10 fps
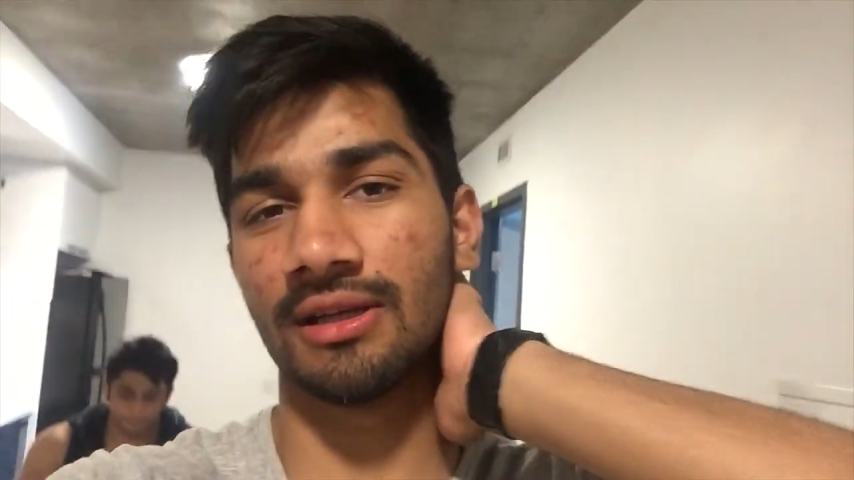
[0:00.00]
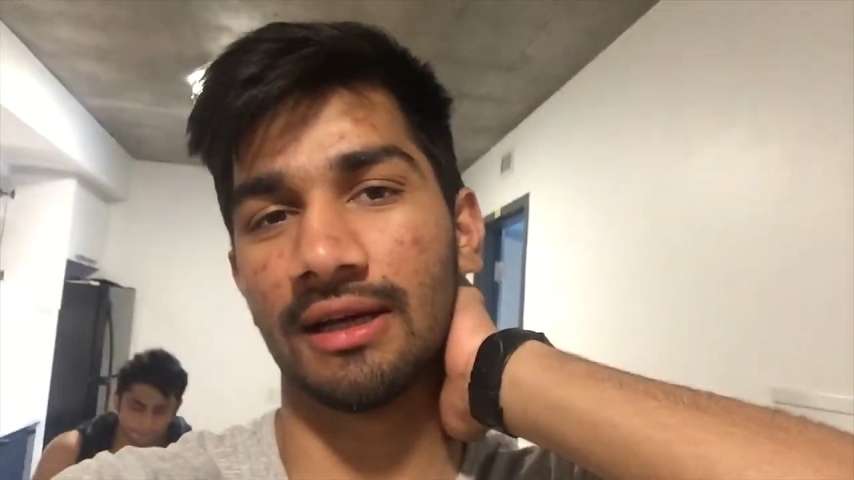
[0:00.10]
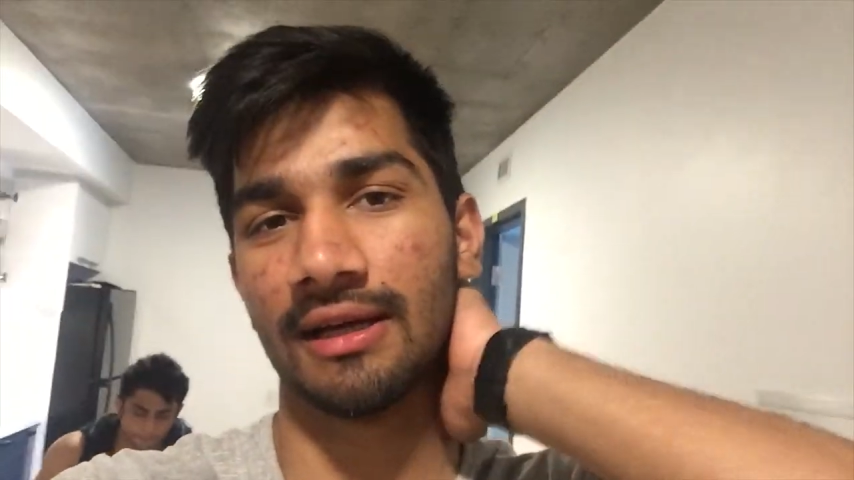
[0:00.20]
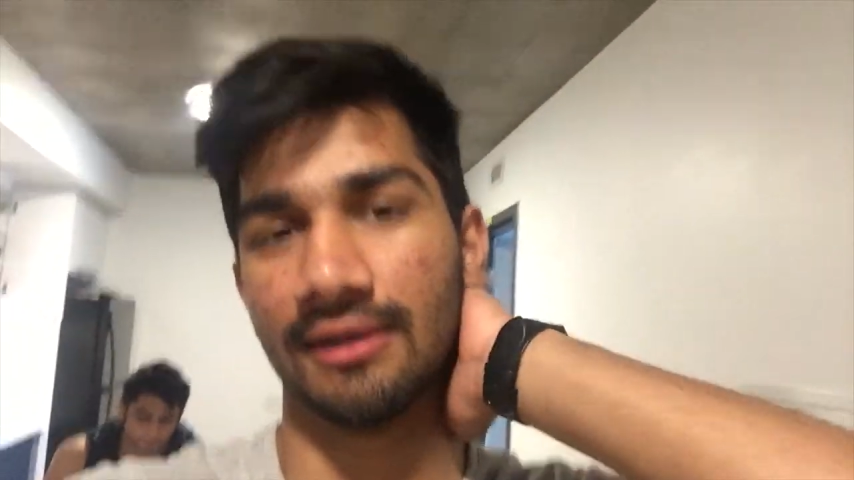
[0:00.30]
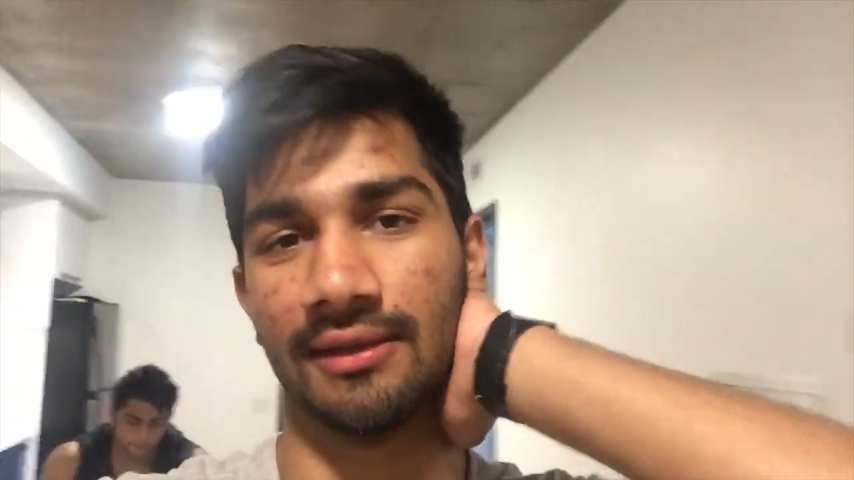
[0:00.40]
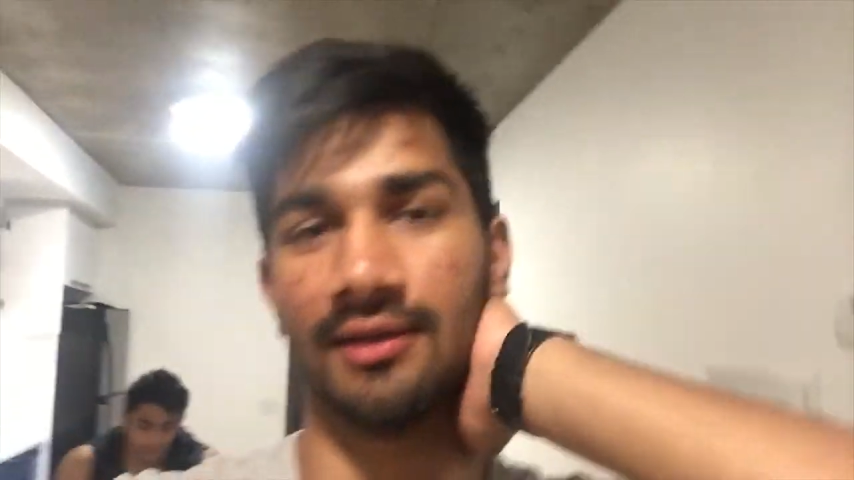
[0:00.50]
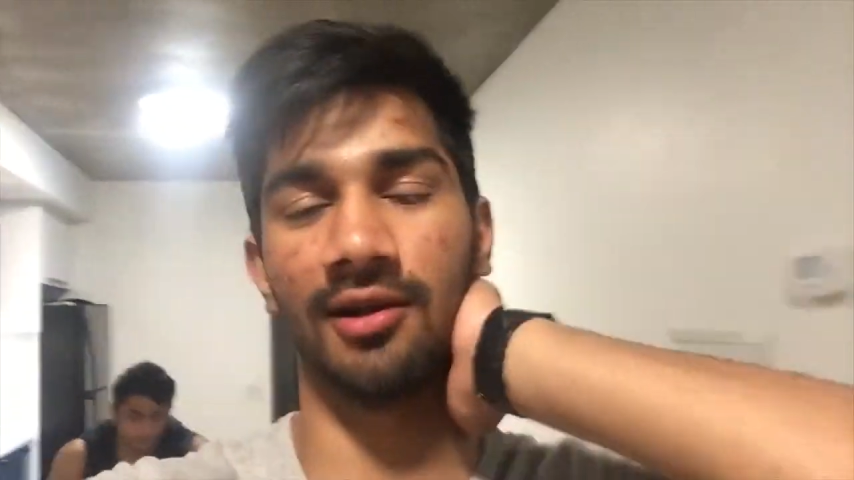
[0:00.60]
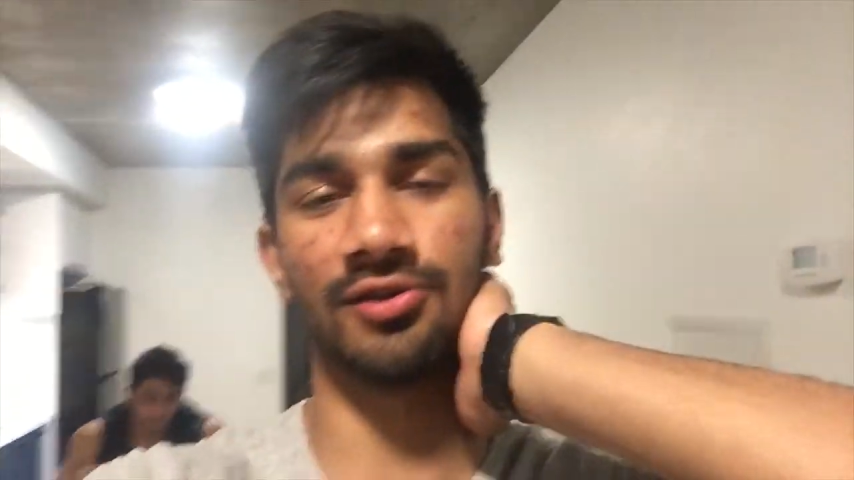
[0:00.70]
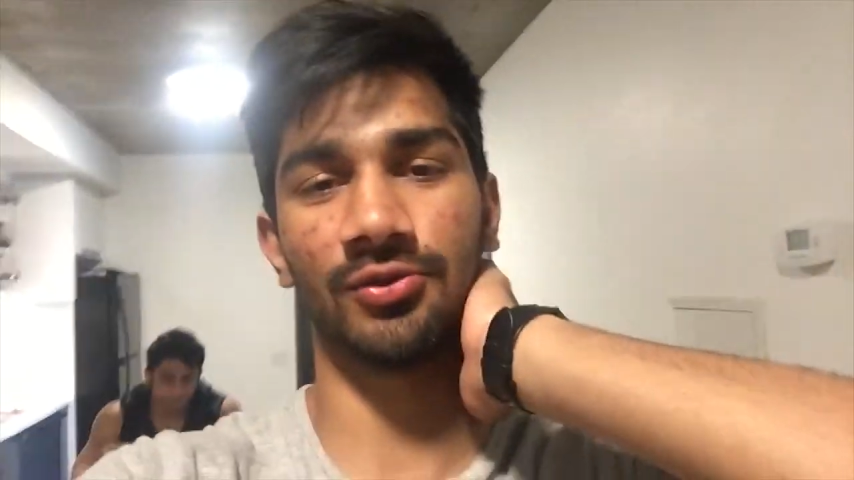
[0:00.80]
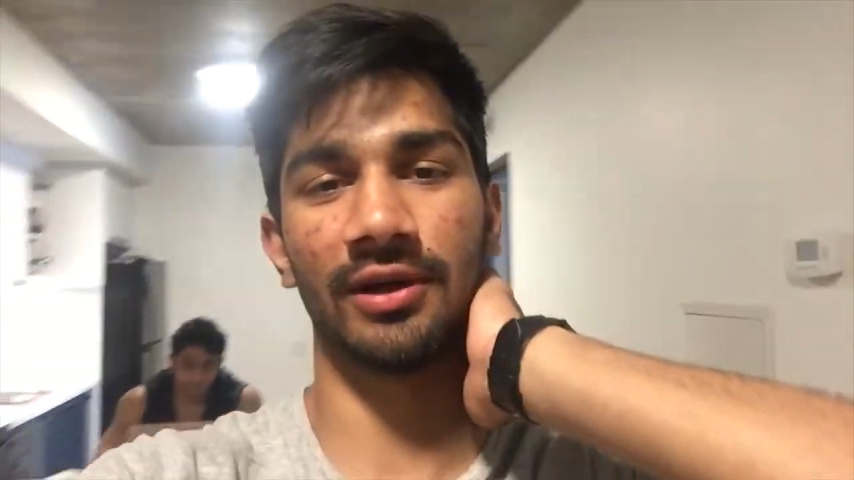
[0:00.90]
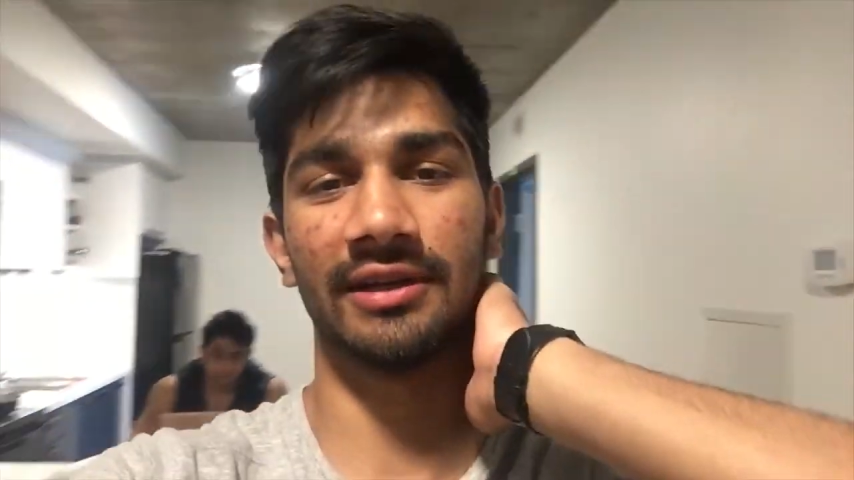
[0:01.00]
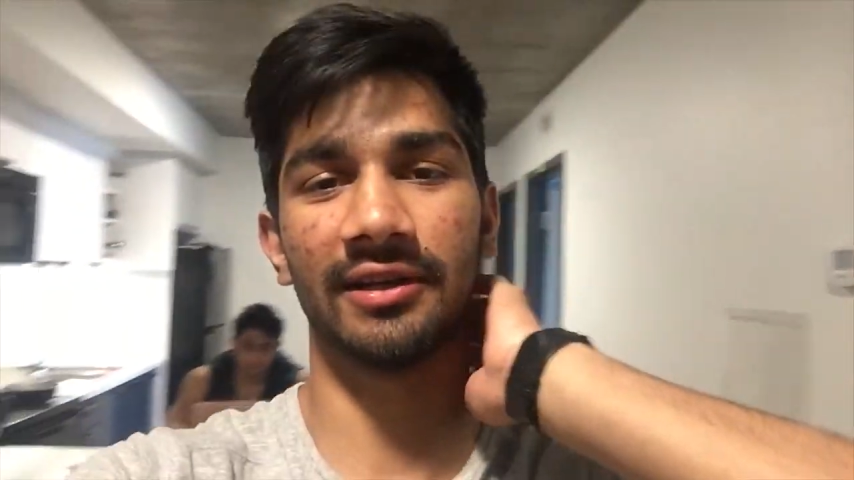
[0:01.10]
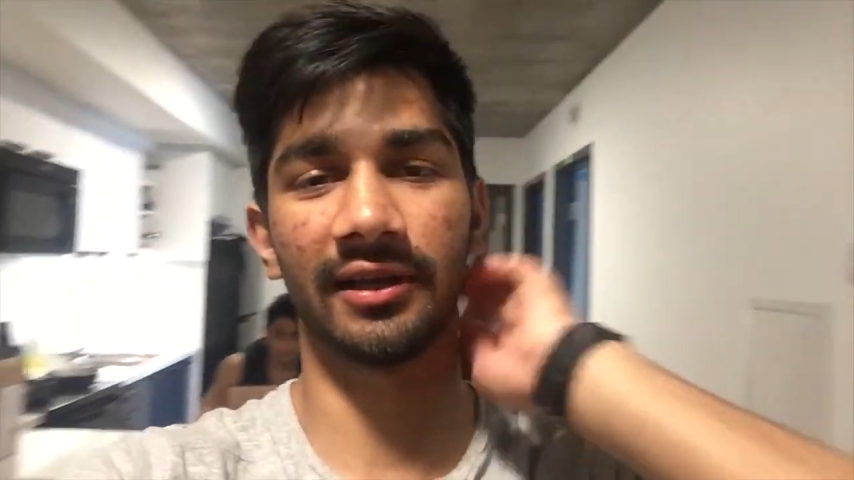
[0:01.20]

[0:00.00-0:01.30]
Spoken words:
and also I did